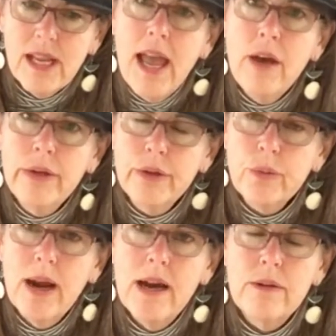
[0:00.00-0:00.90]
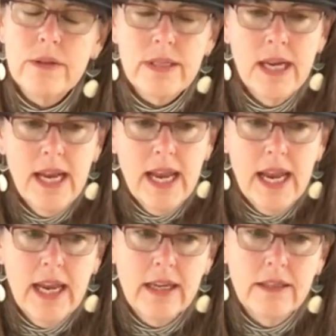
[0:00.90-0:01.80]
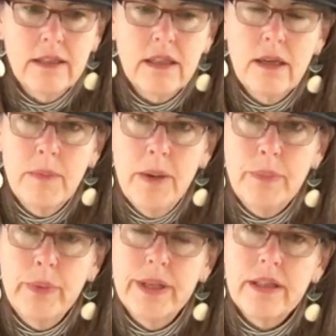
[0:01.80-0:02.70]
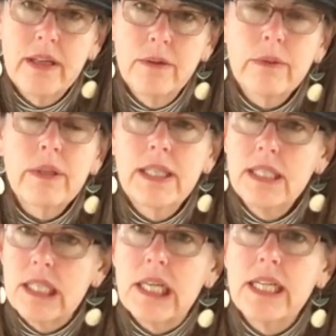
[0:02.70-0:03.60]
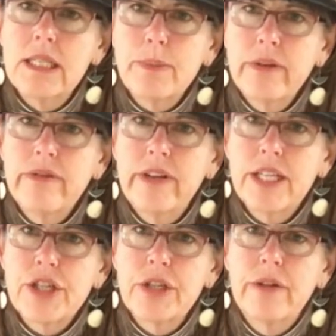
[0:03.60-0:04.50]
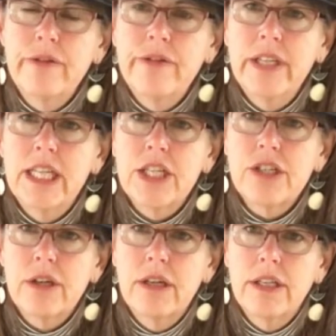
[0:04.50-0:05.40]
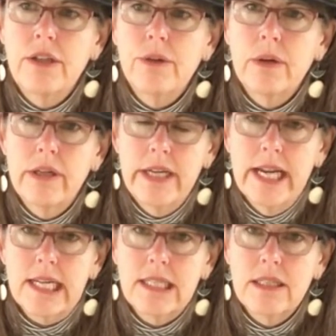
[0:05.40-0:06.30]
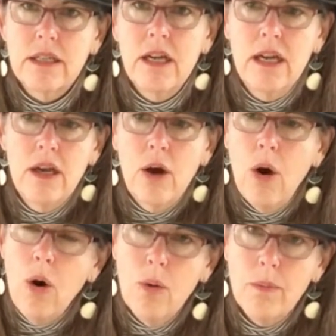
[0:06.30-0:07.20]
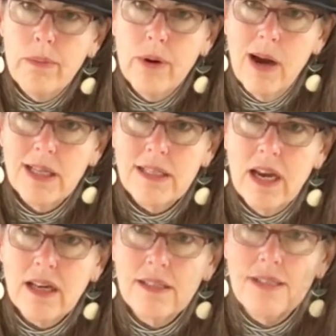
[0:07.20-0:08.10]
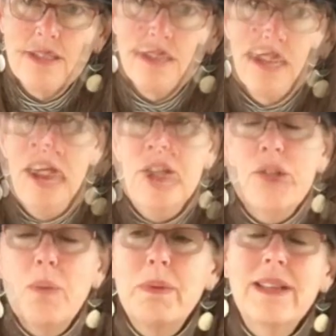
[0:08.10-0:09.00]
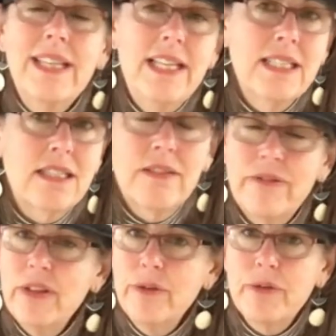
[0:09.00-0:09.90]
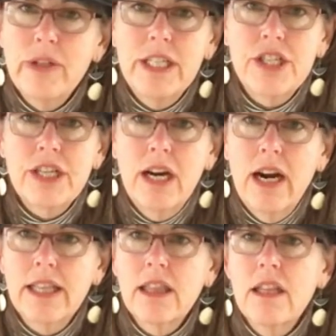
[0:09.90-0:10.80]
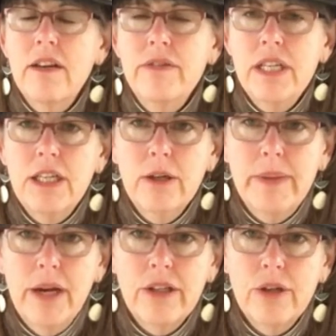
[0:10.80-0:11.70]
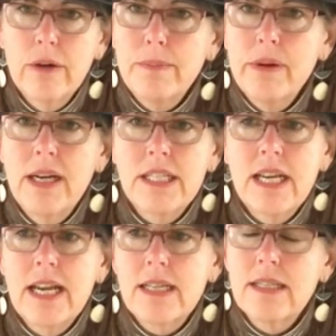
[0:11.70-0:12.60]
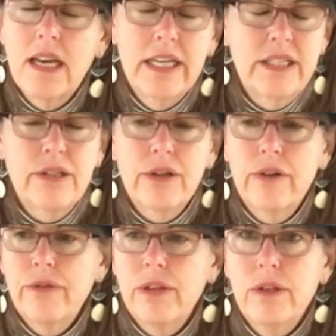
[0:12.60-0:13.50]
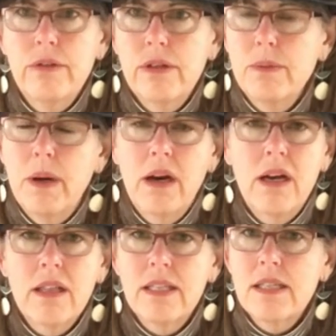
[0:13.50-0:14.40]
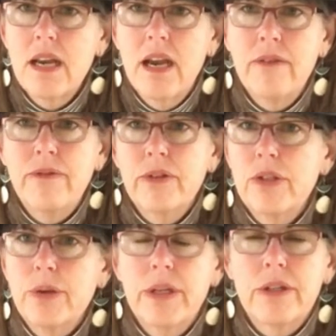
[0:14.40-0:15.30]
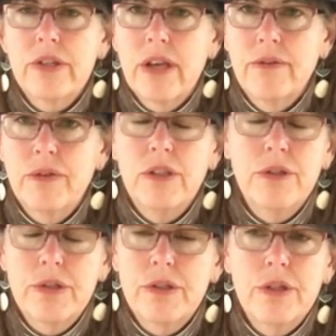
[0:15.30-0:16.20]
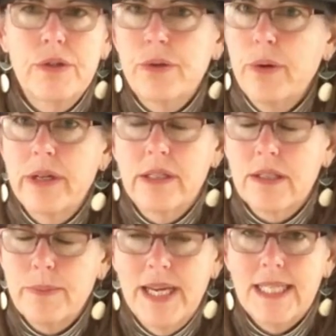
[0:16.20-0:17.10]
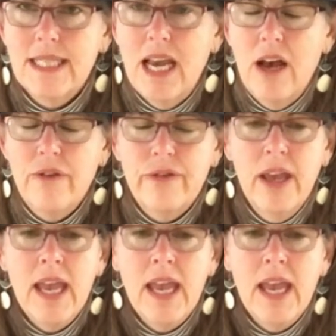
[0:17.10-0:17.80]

how to grind and come up with a really nice professional finish on your next home projects. So please feel free to share. I'd love to hear about your projects. I surf YouTube all the time for do-it-yourself tutorials myself,